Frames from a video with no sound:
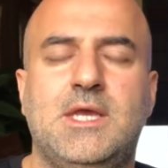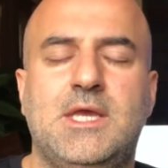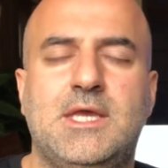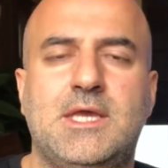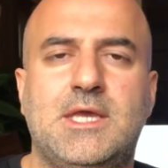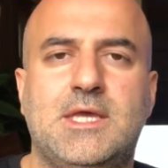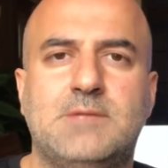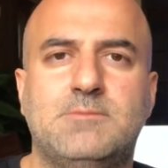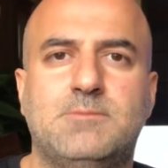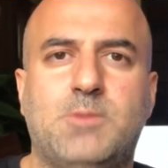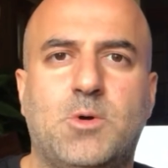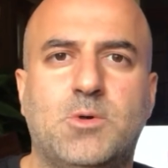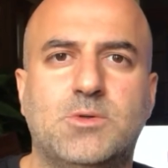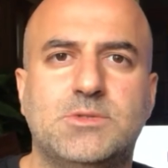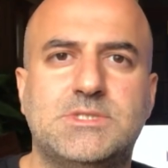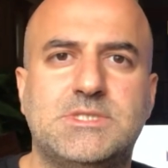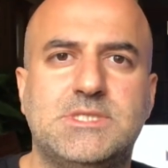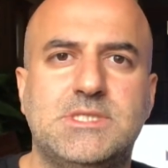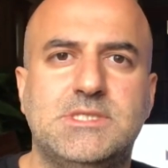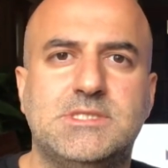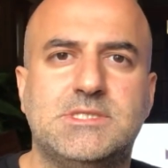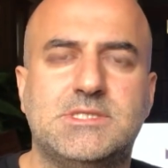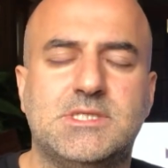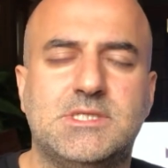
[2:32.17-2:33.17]
and
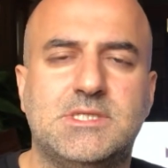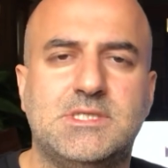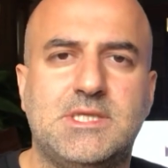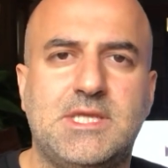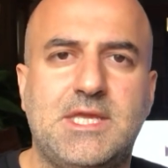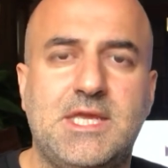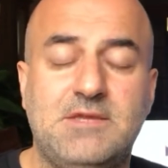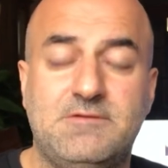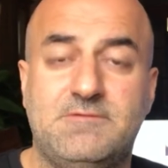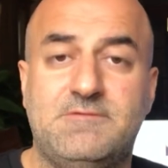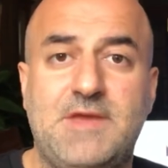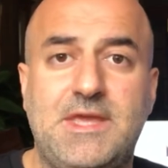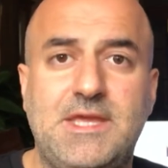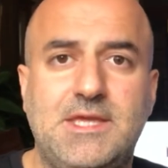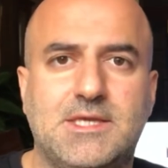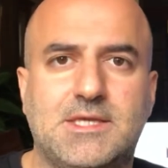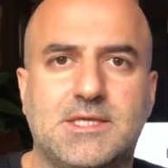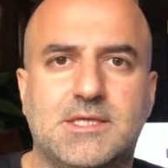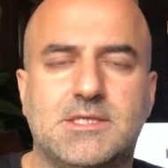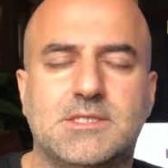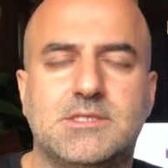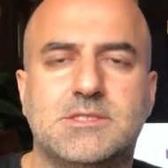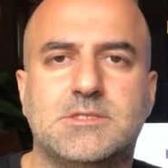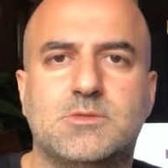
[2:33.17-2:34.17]
postseason in
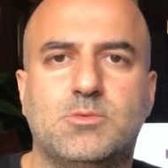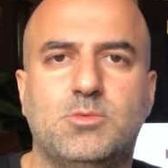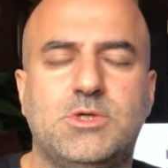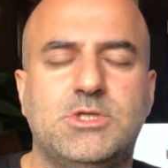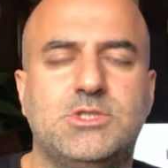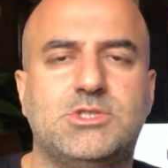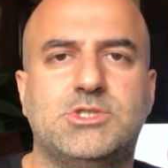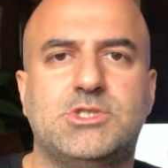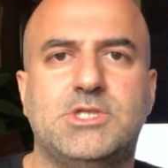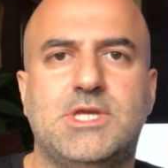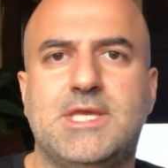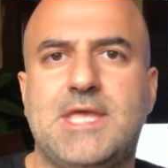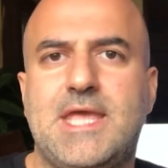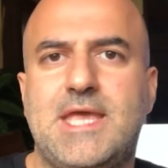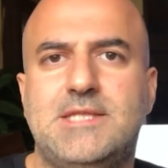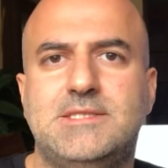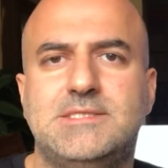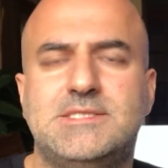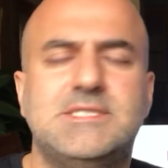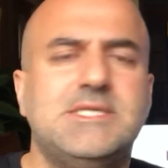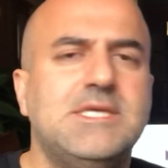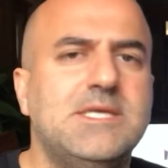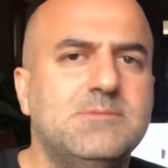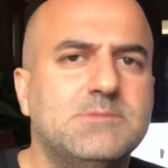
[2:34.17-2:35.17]
Vegas, which again
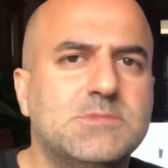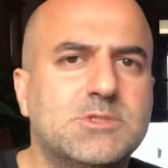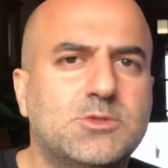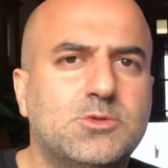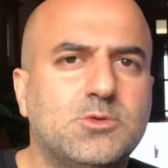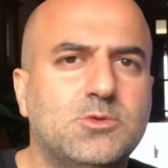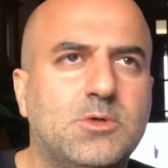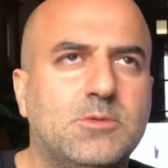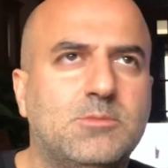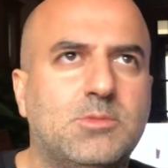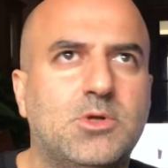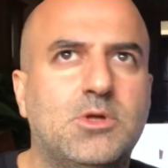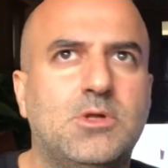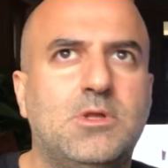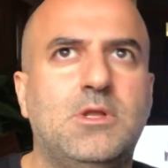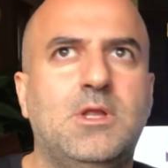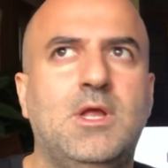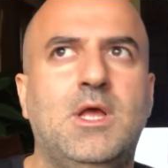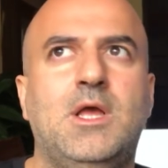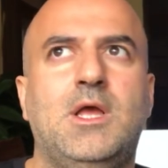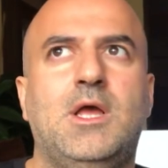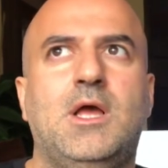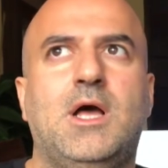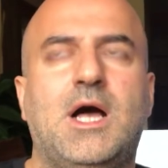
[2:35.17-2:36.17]
seems
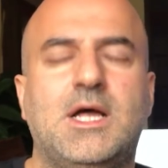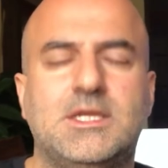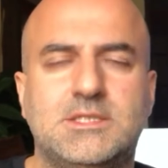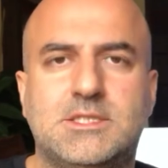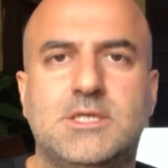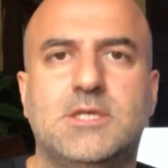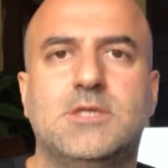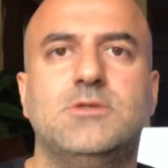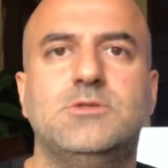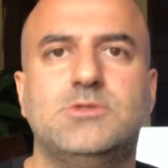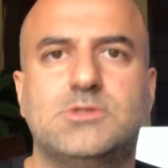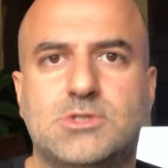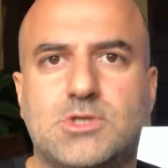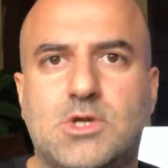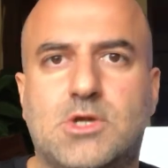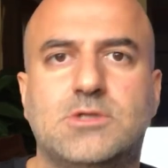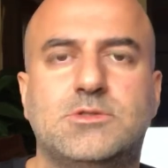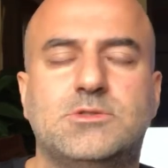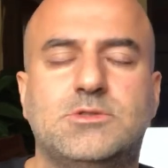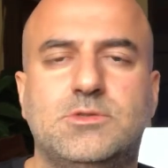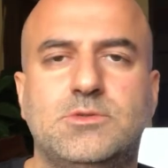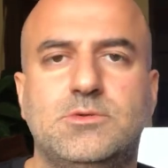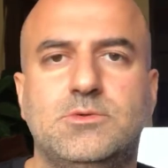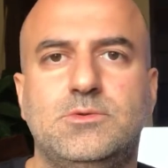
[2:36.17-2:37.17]
doable until you
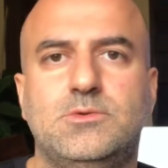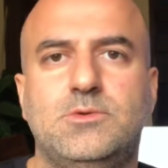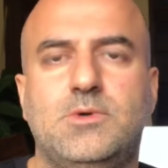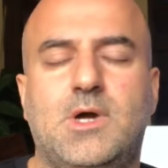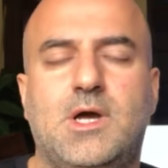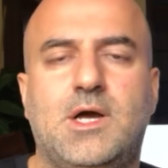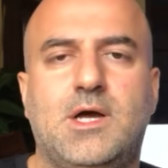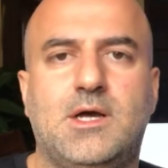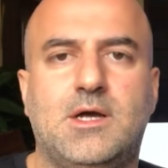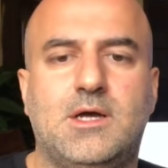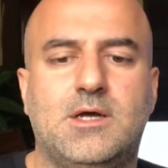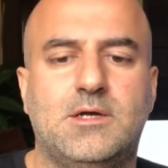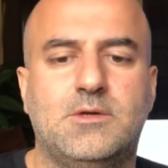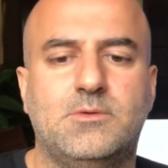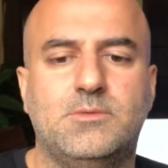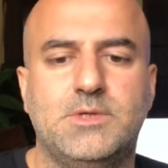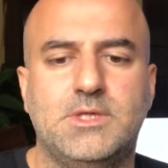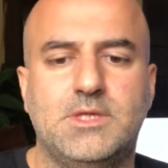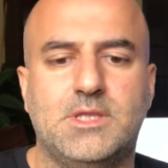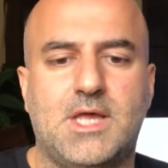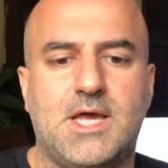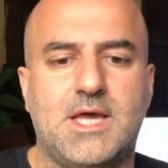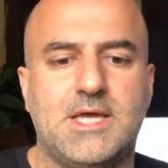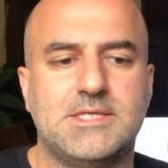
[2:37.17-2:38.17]
start to uh,
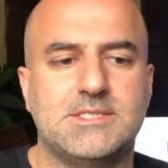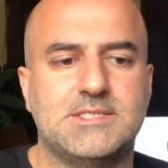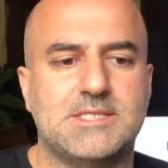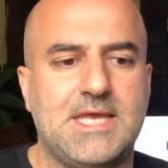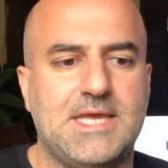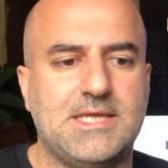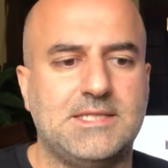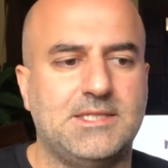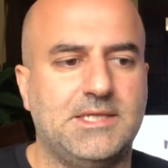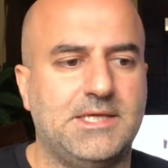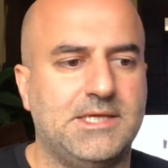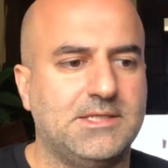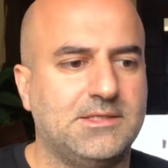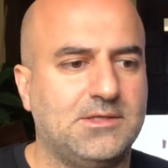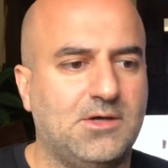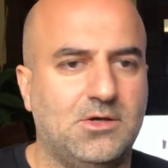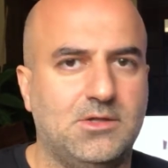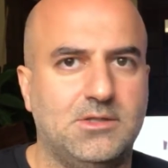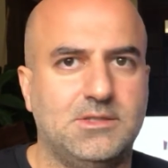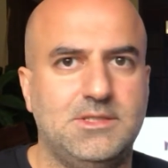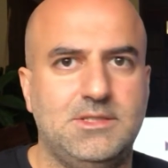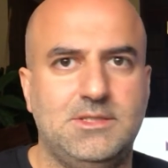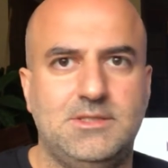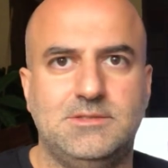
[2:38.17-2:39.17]
realize that like
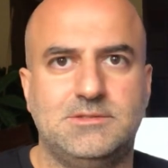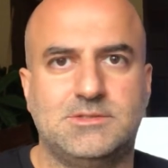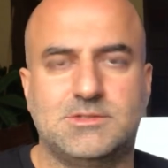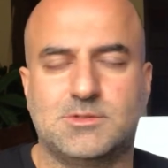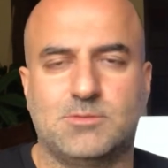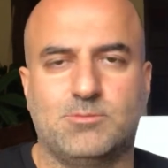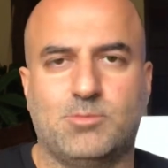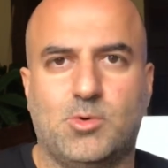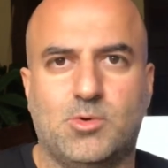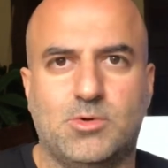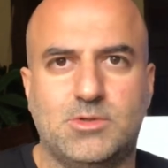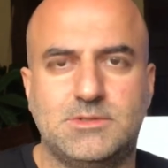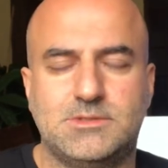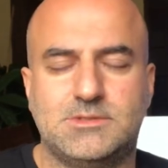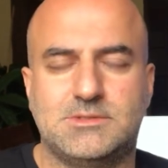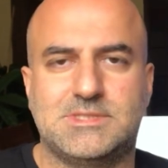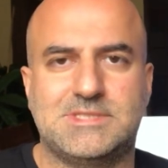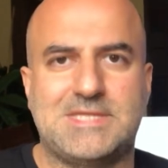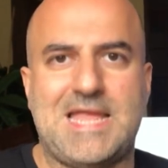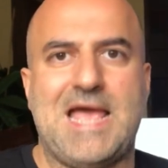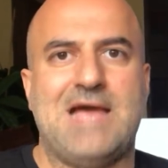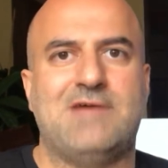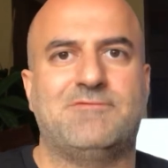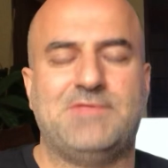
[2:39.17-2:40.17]
all the support
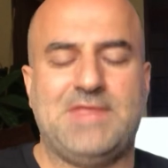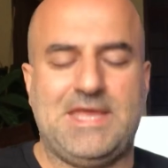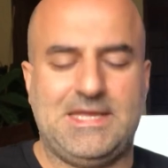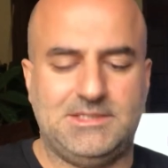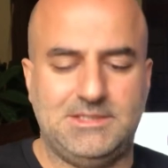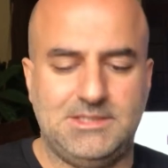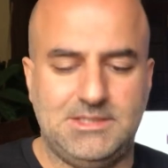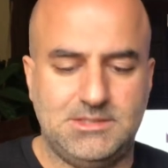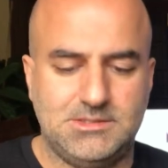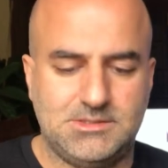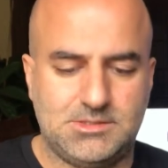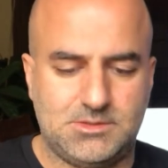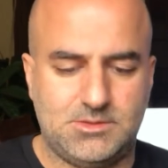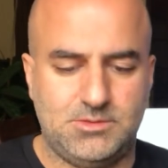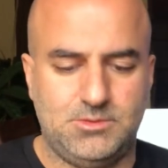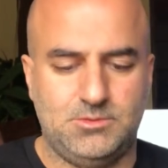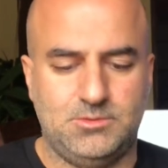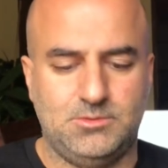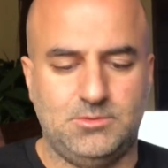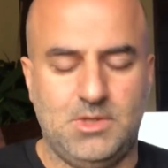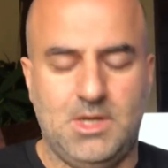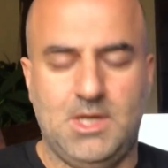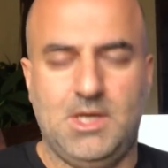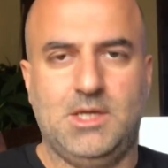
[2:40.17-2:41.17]
staff that needs
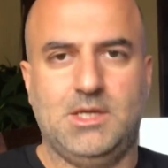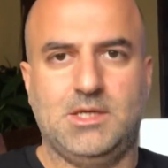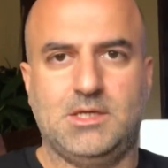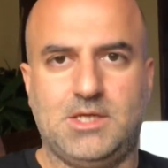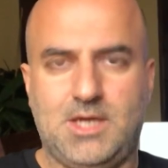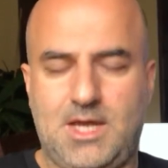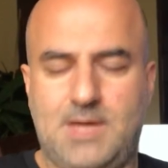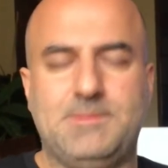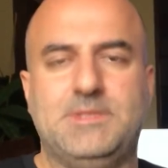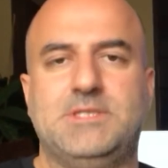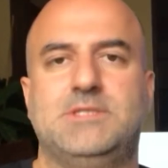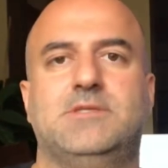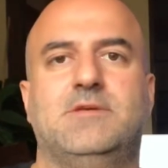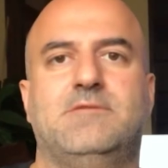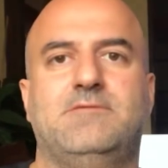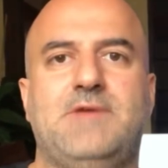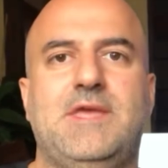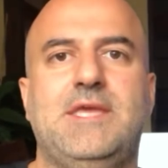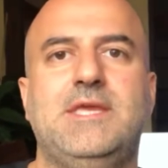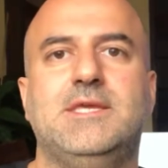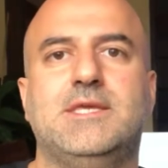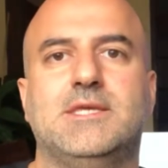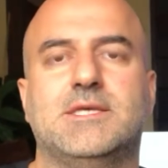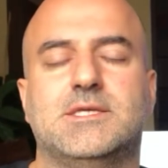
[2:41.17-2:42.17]
to come into
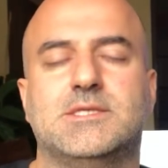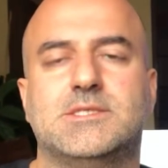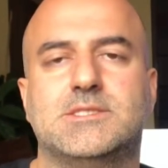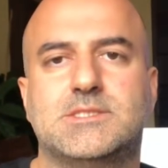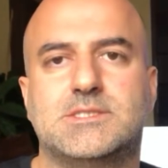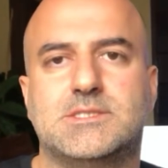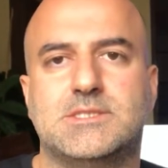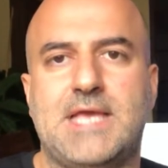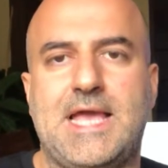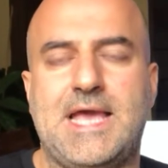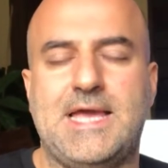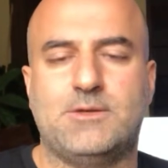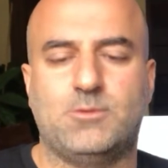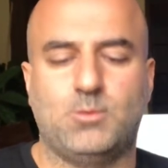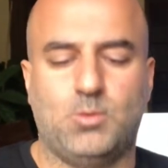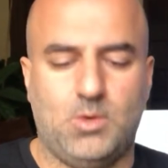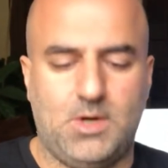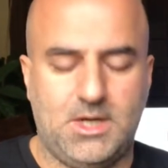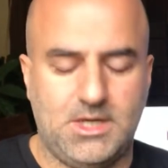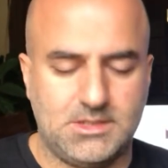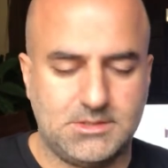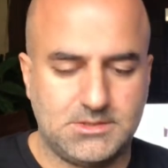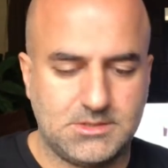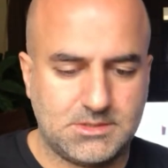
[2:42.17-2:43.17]
Vegas at
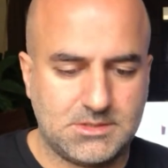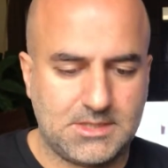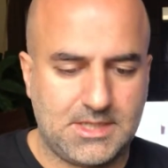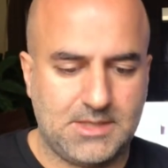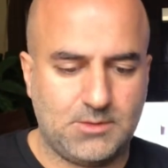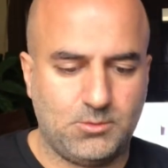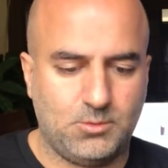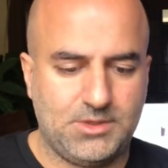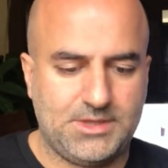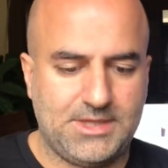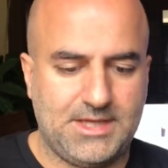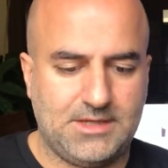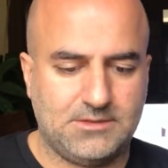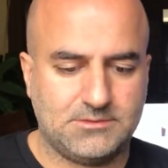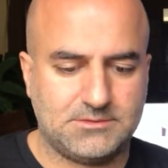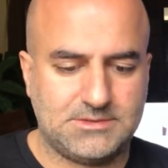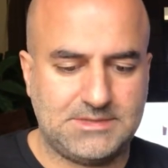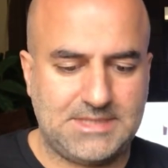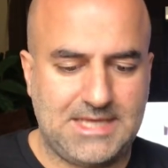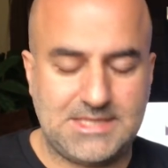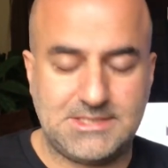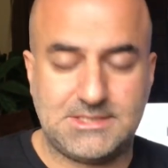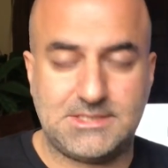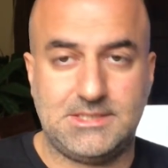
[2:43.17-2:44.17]
once and without
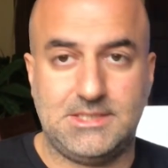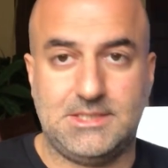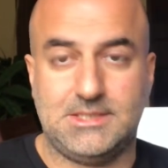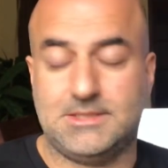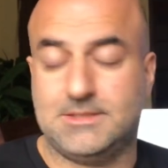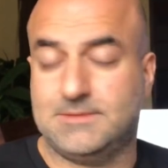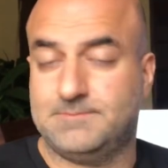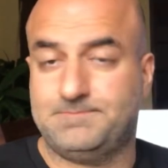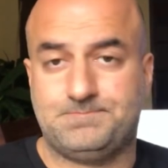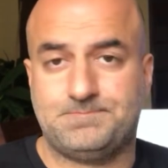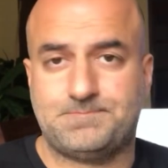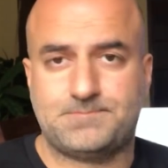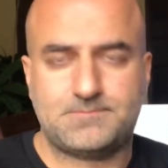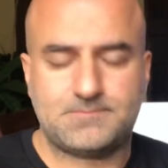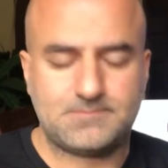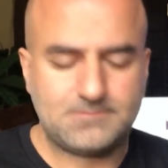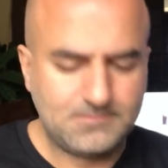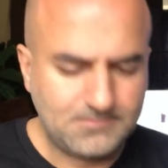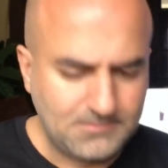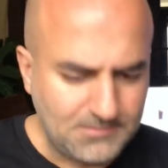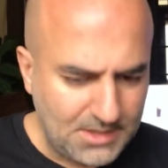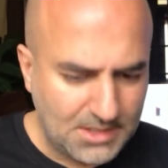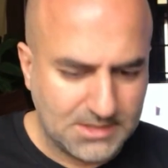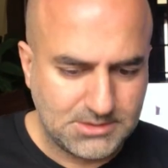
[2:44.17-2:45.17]
testing,
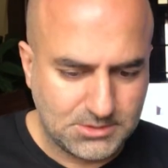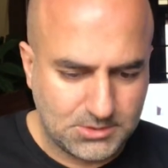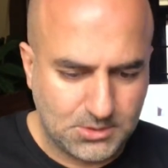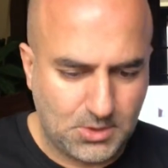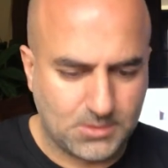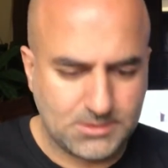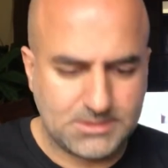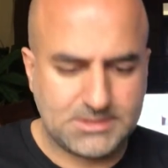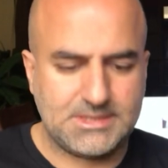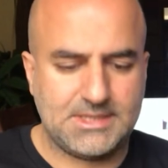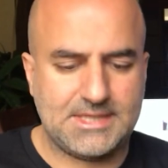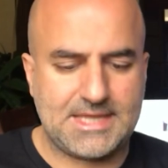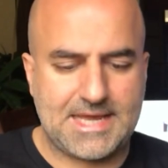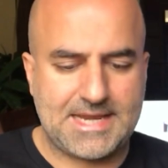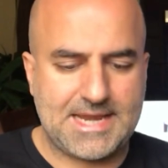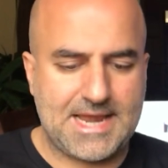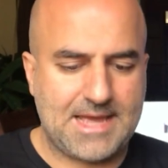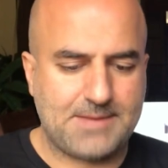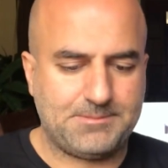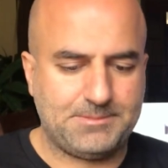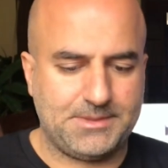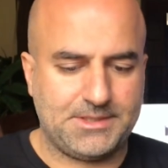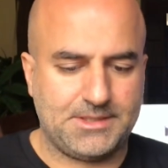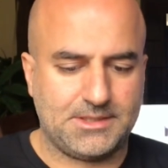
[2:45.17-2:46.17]
don't see that
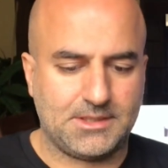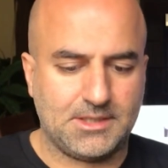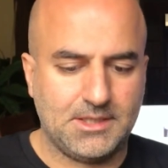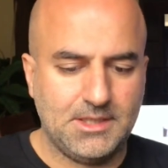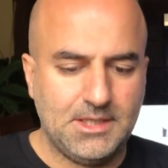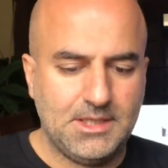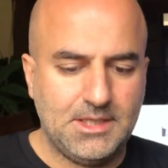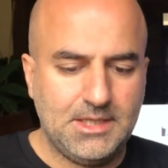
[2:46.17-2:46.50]
happening.